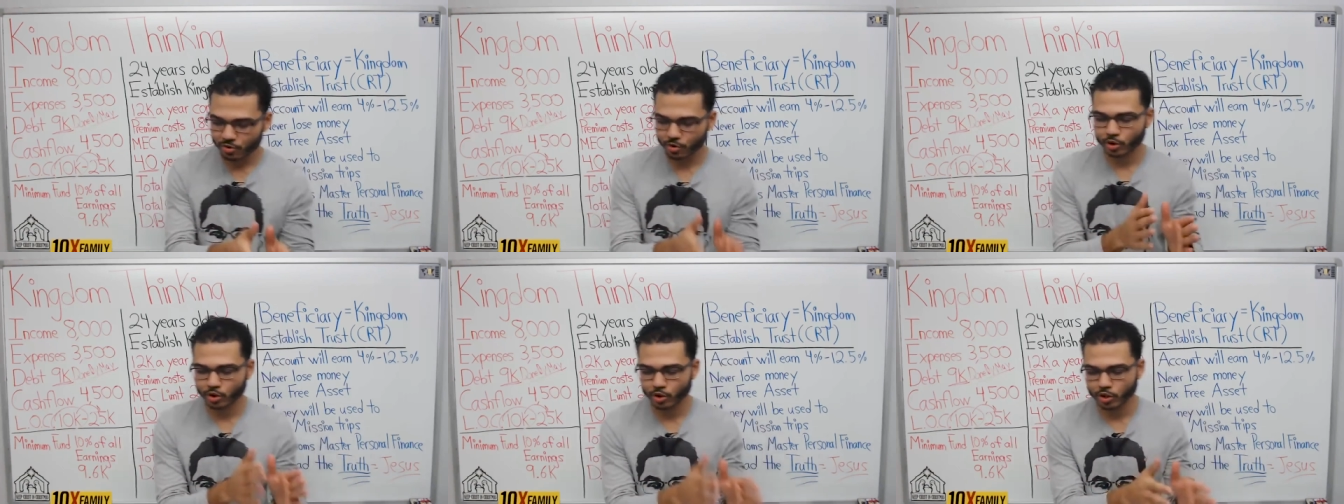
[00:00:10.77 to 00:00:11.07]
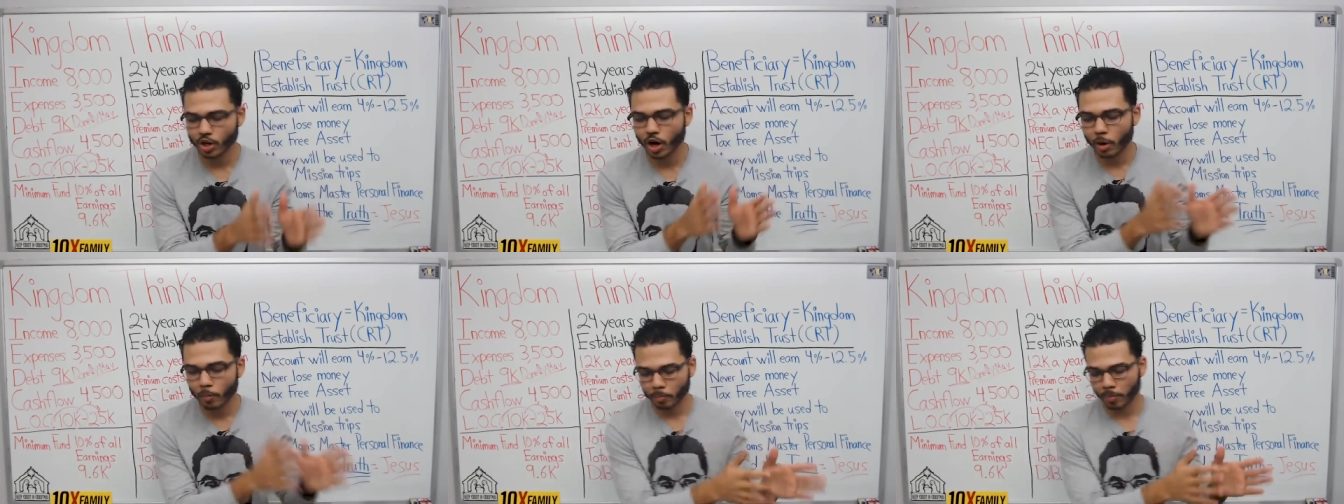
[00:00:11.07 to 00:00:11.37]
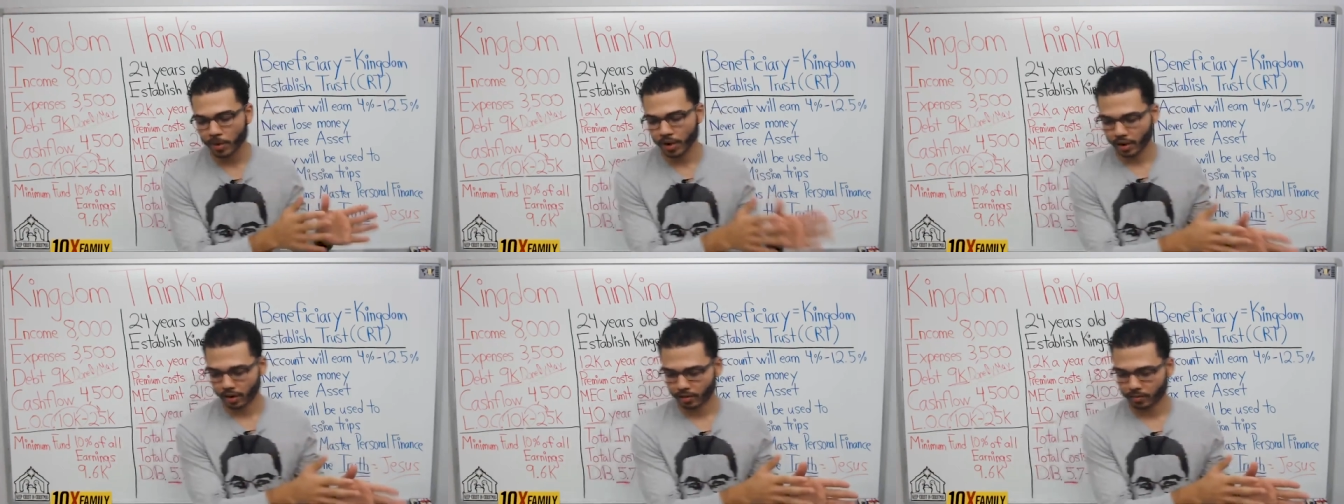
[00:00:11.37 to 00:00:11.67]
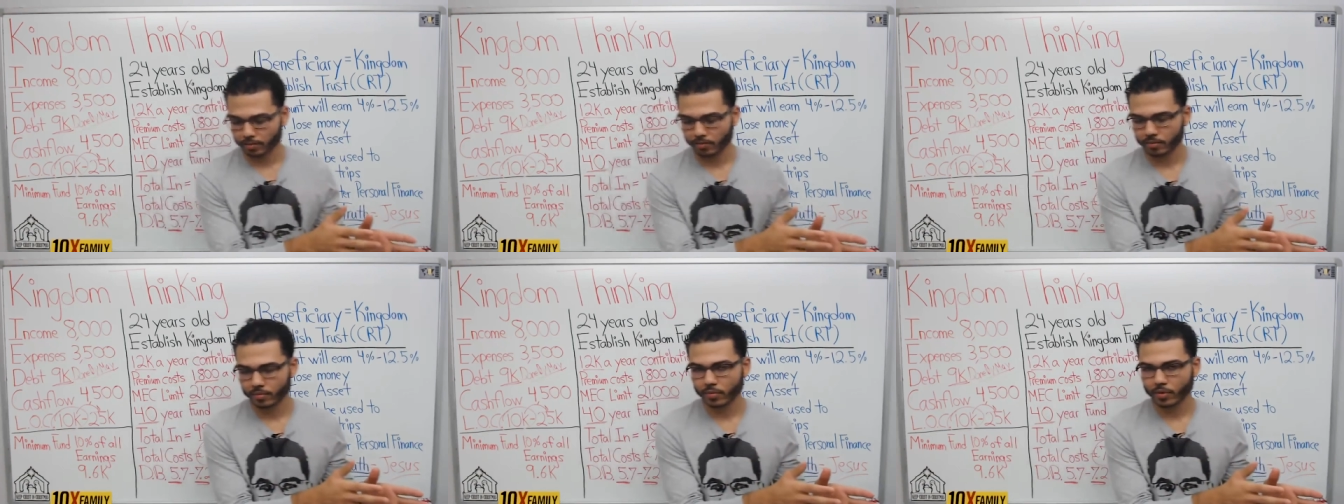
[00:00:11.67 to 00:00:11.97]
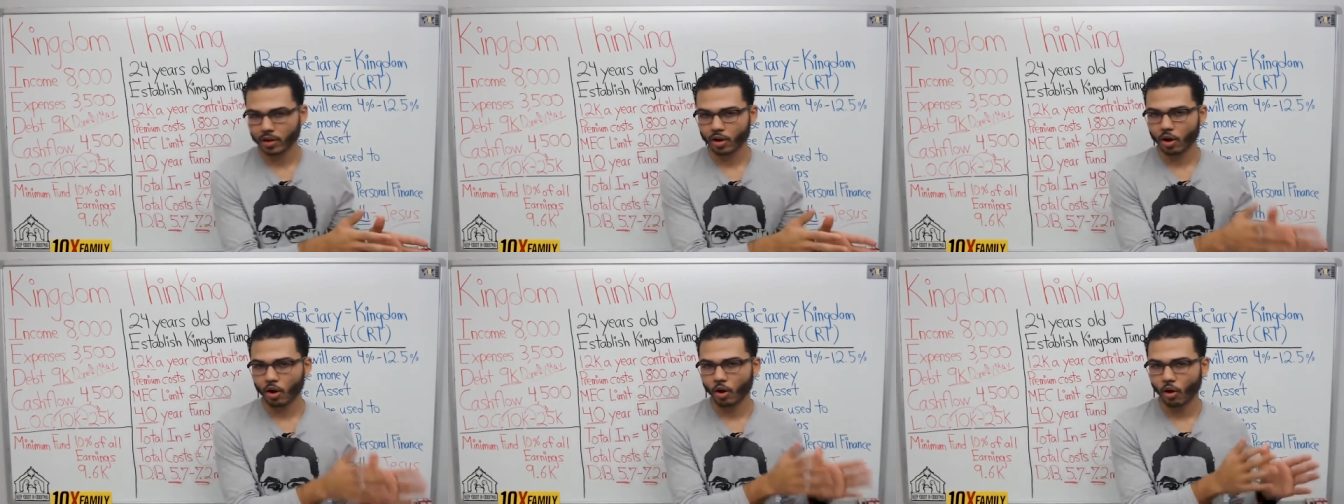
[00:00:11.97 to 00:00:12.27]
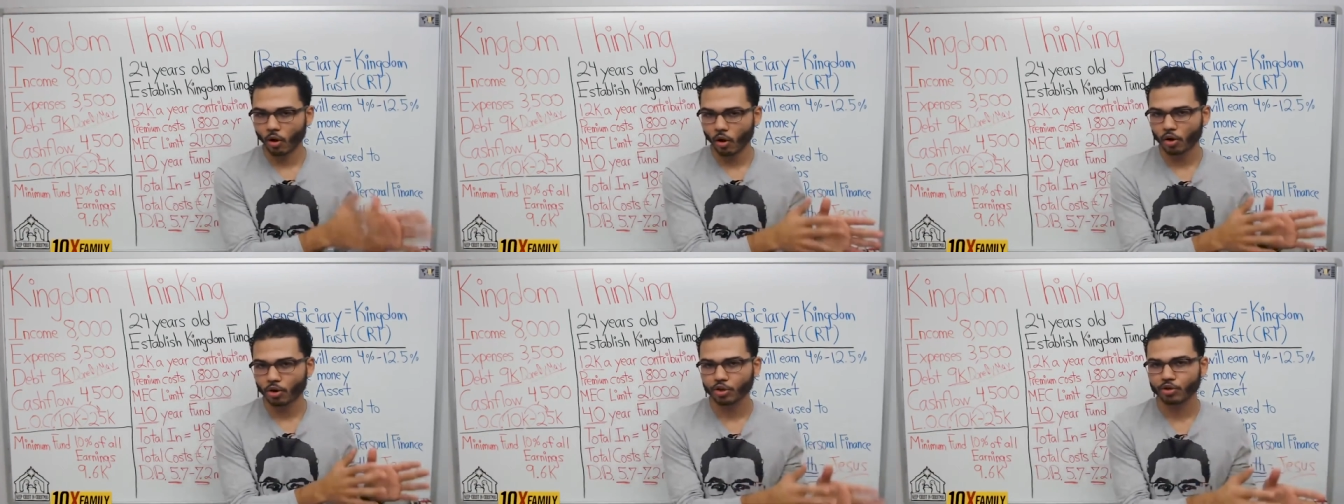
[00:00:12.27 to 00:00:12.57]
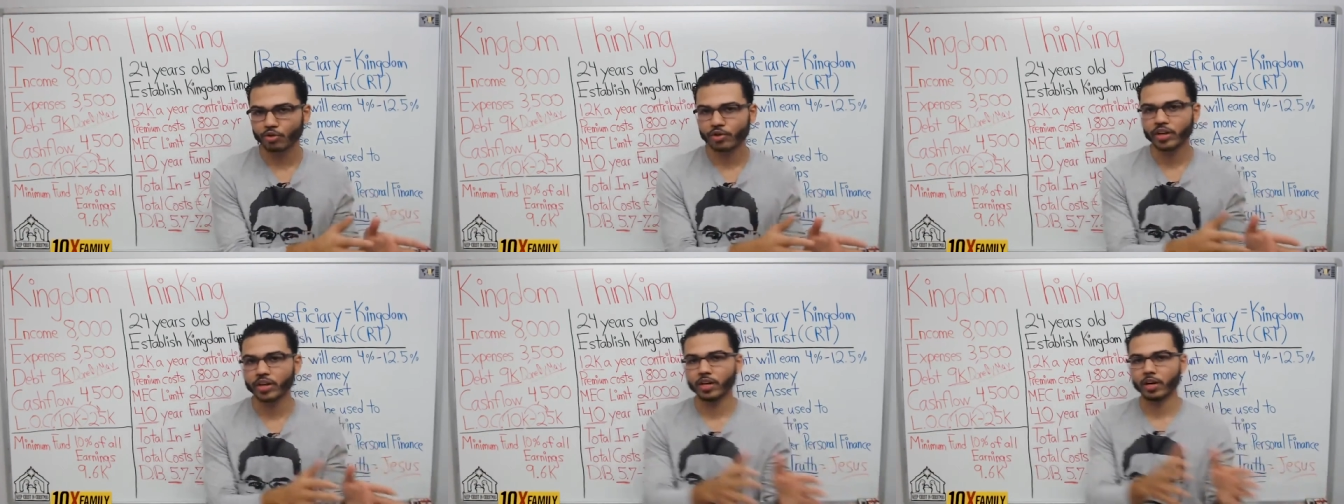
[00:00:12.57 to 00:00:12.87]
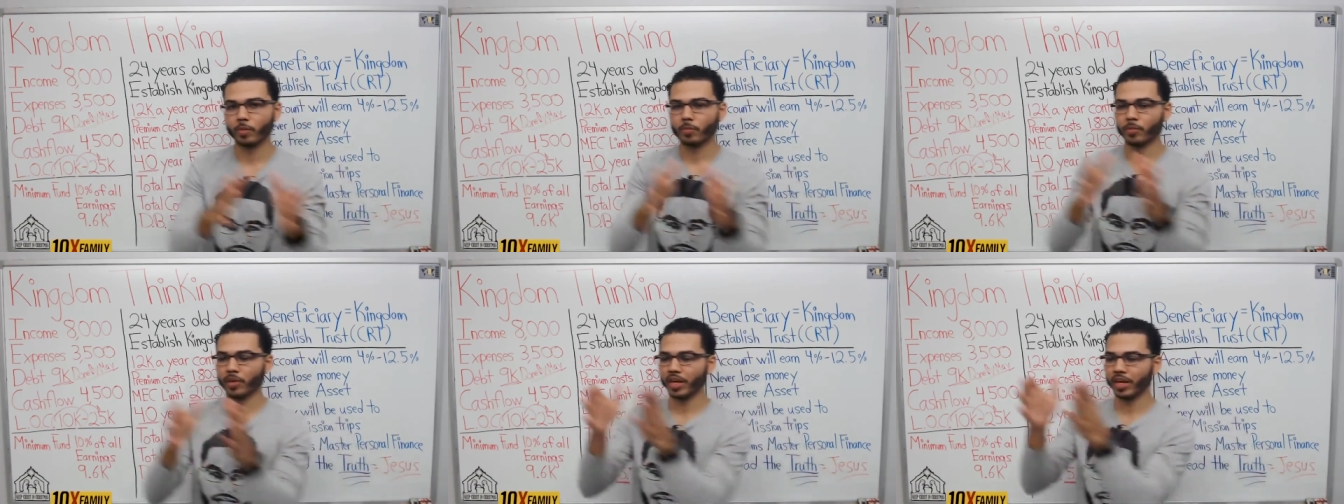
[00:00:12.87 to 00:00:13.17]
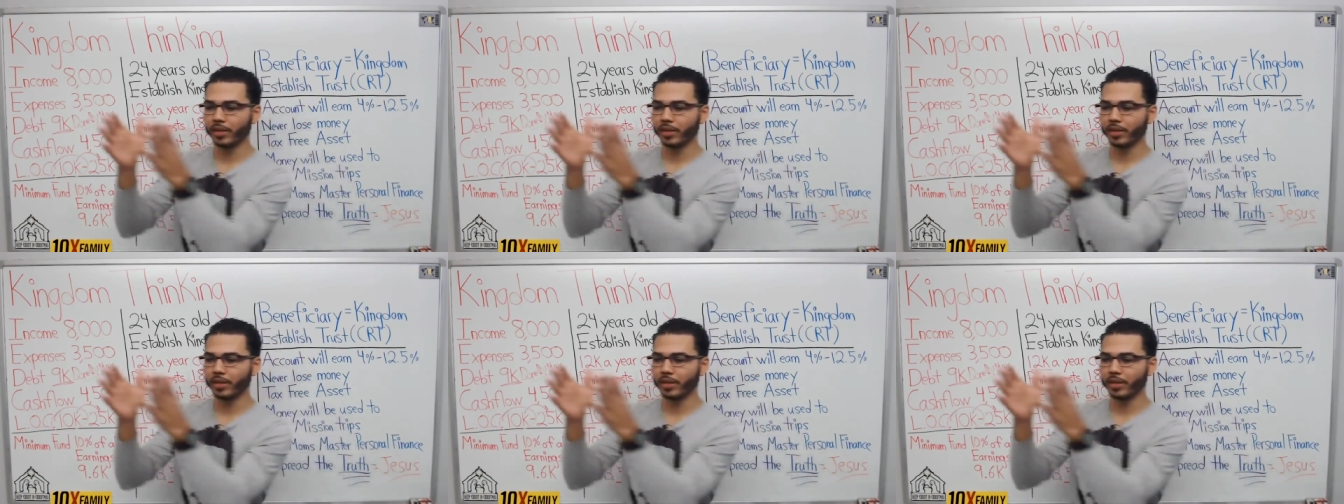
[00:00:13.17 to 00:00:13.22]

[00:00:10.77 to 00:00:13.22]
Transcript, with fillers: for dumping all your income